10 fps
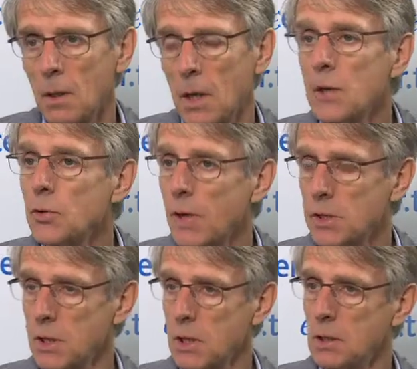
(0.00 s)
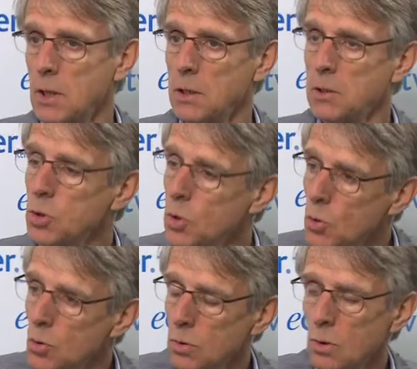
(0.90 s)
interest in
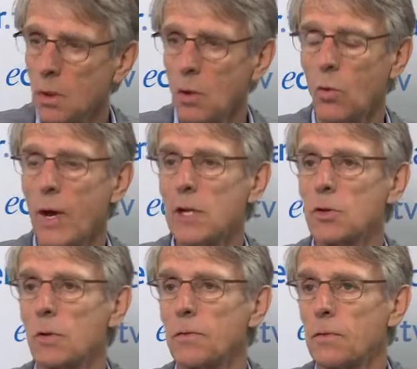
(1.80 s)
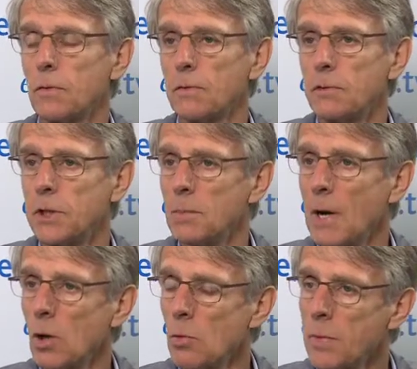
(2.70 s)
new ways of treating
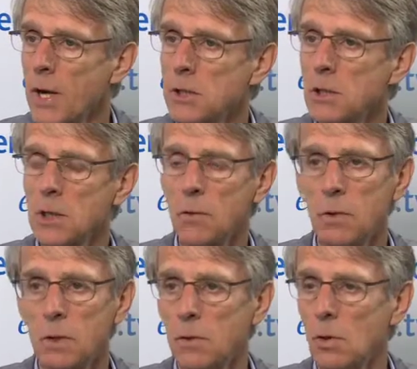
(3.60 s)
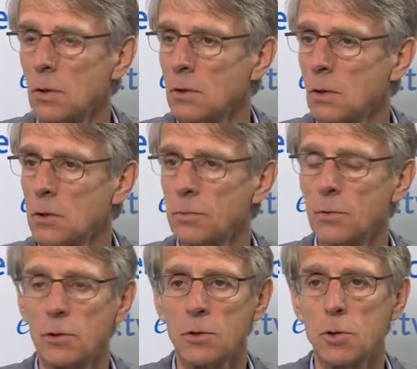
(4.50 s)
myeloma patients, and we all know the
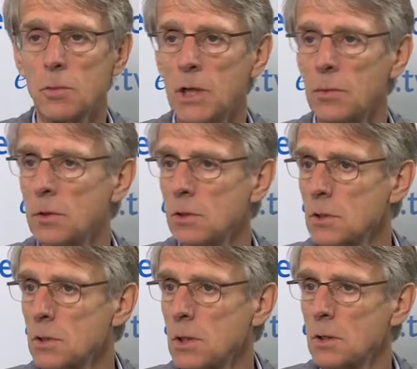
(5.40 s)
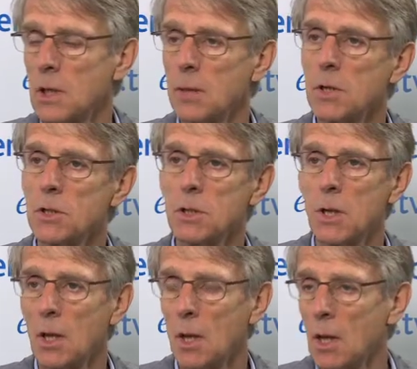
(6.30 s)
proteasome inhibitors and IMiDs.
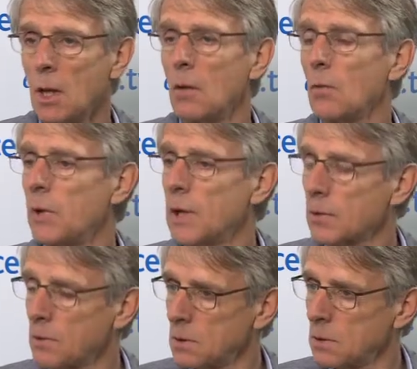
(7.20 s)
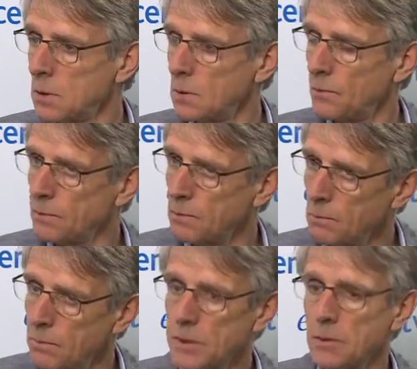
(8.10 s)
We get
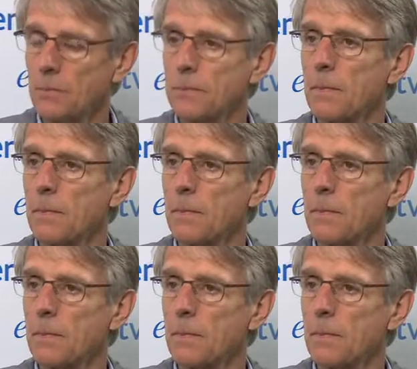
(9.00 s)
better